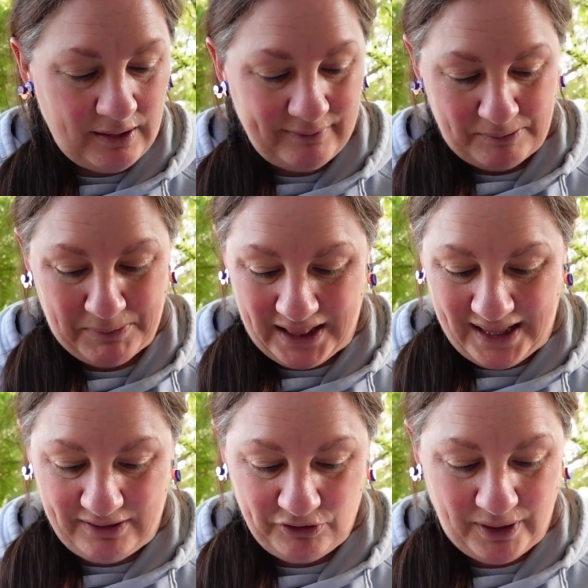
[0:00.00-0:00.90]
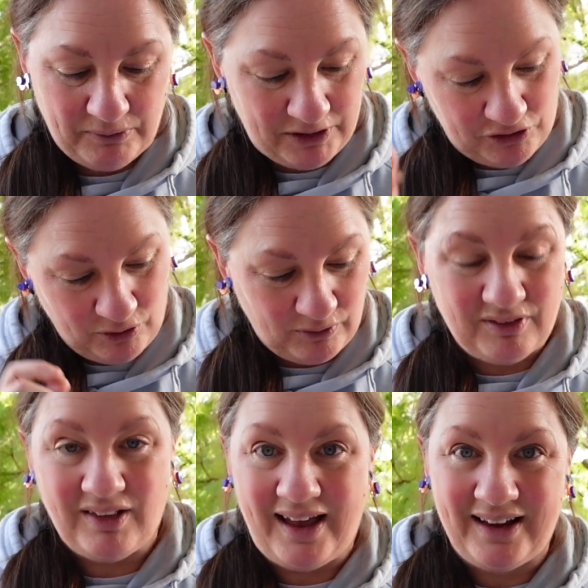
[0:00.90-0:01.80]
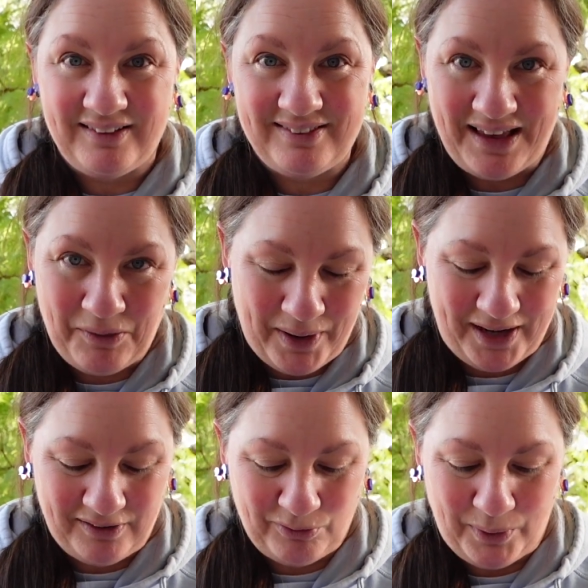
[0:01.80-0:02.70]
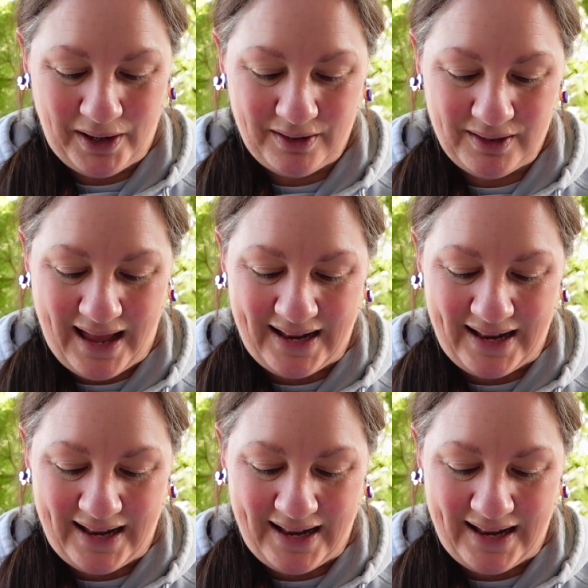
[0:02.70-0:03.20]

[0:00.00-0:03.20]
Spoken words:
done my lettering, which looks like seaweed as well.